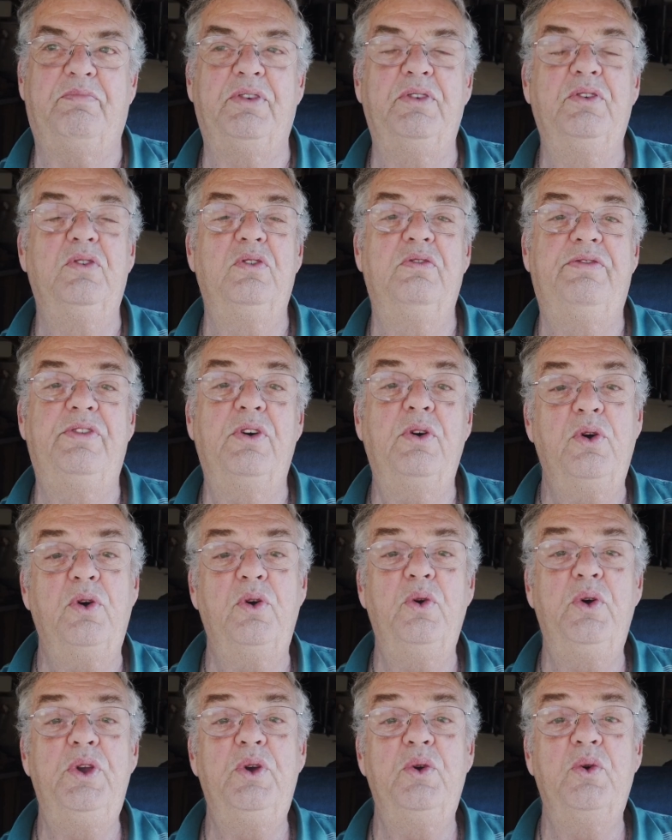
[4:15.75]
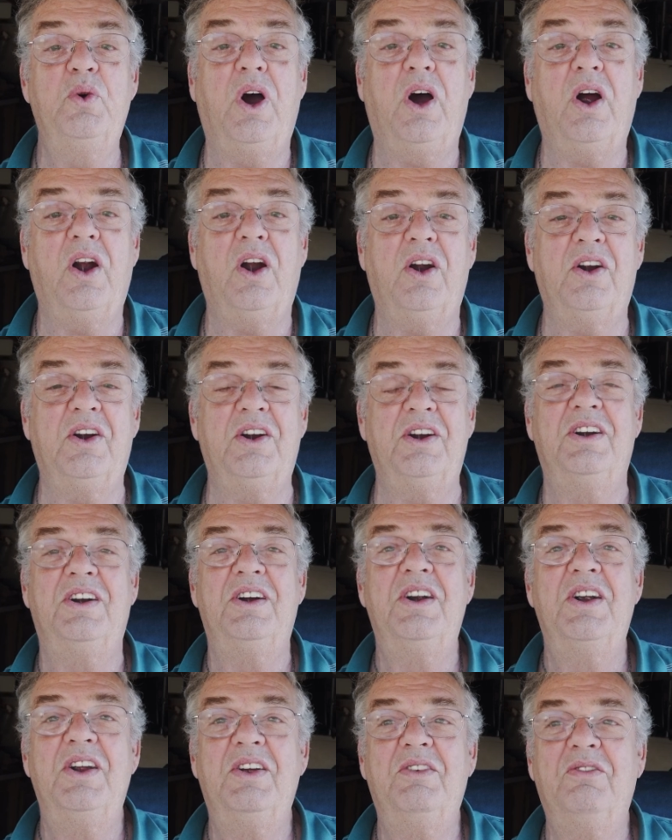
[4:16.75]
prove who you are,
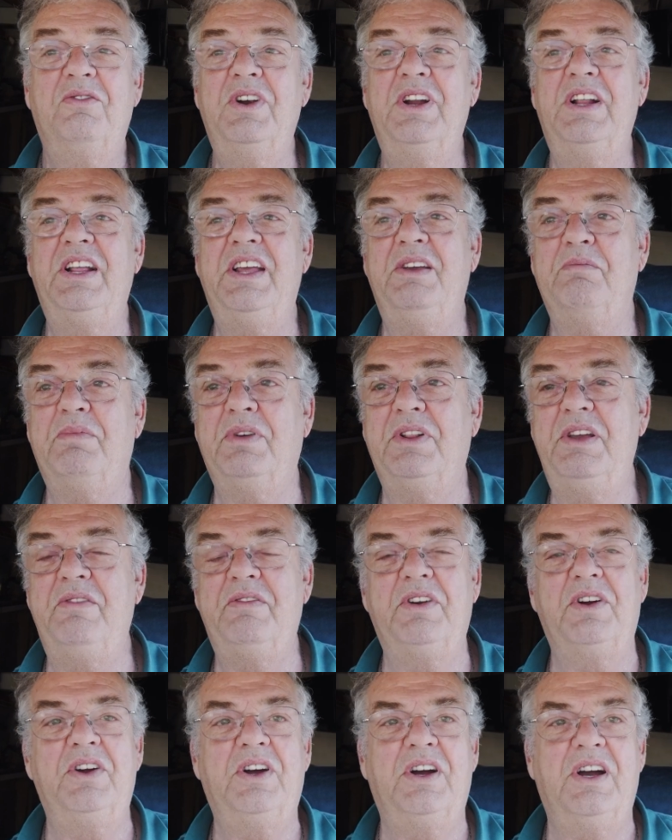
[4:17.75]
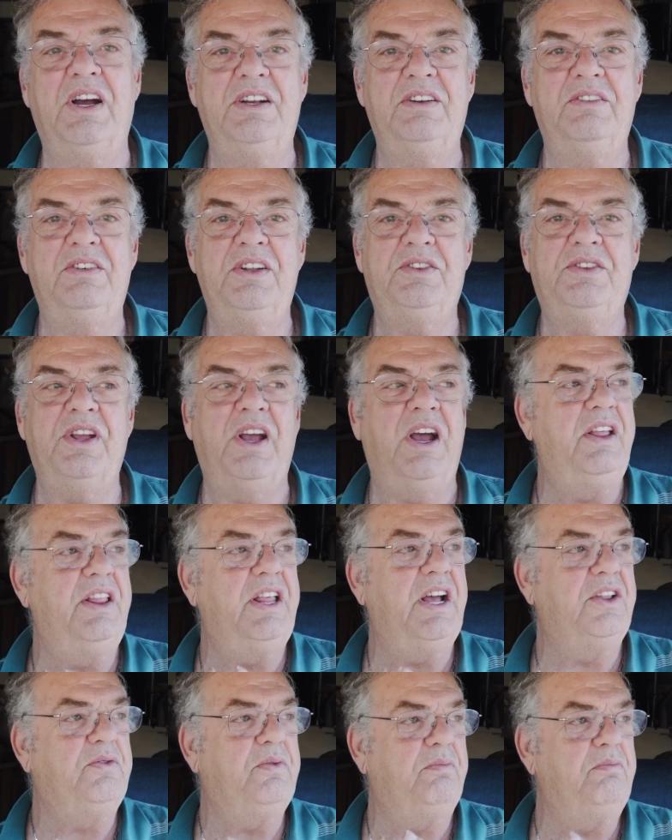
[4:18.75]
really, believe it or not.
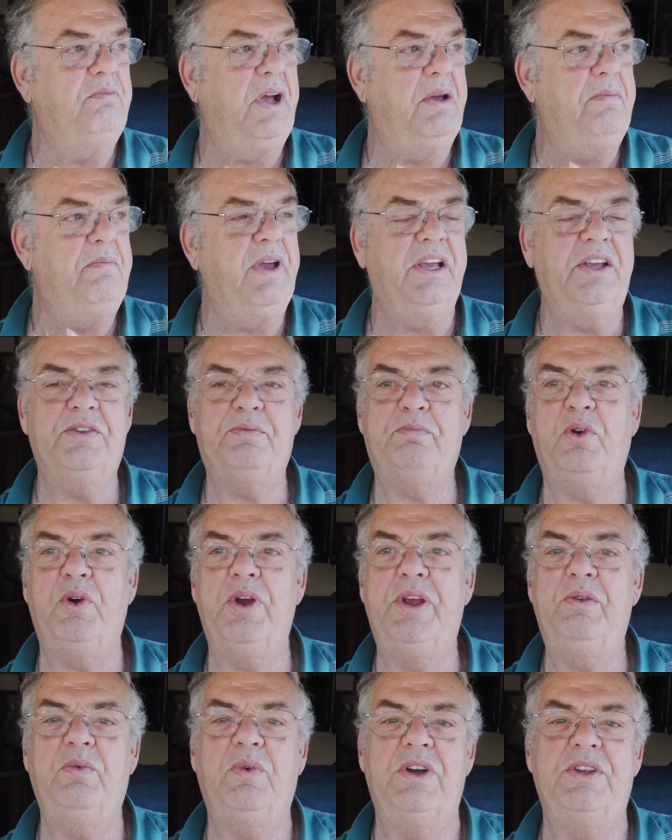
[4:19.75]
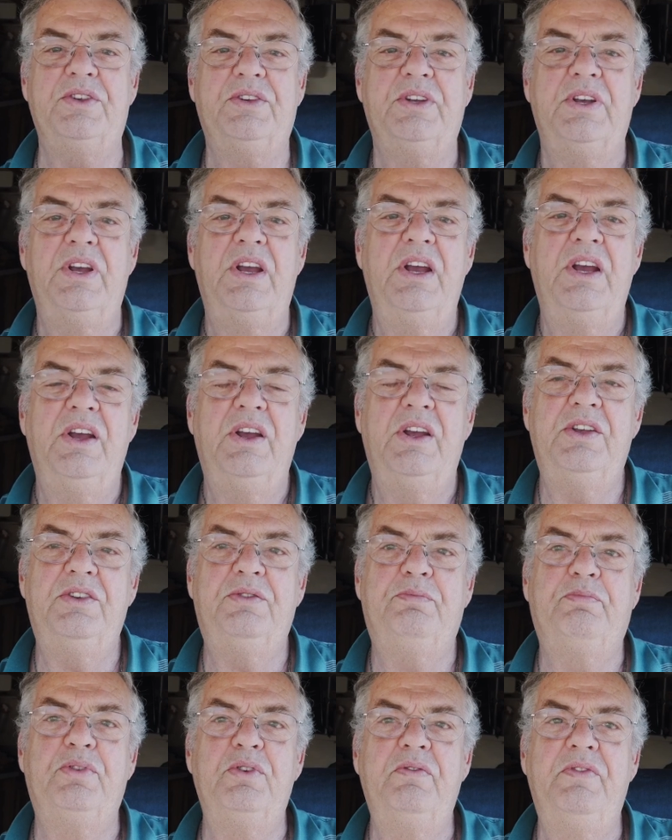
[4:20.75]
That's my biggest point was,
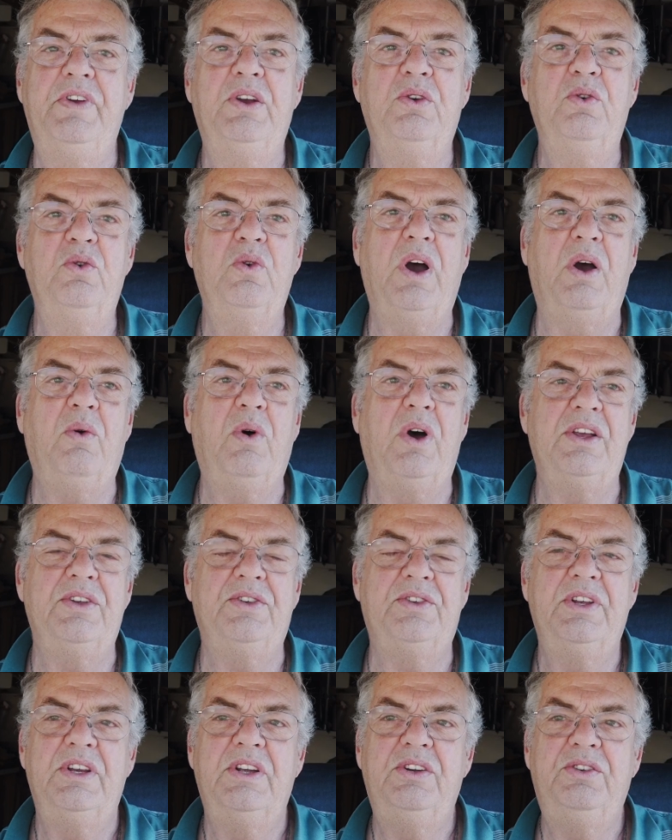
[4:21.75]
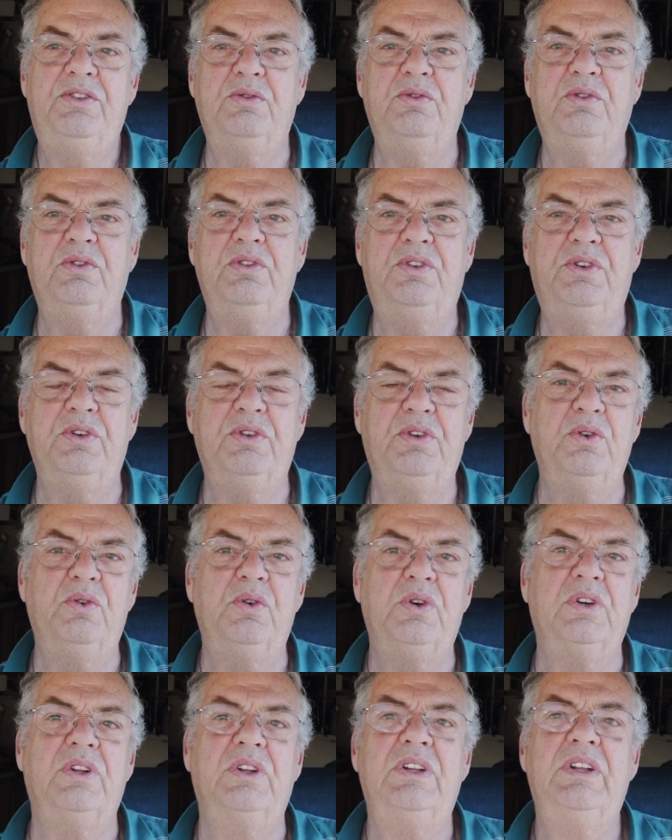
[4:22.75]
is proving who I was to
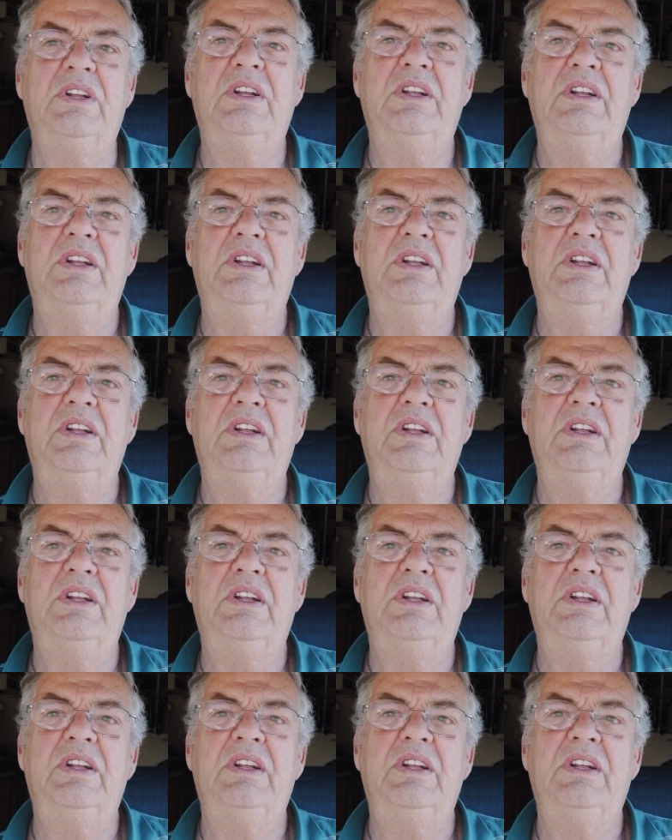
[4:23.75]
Google.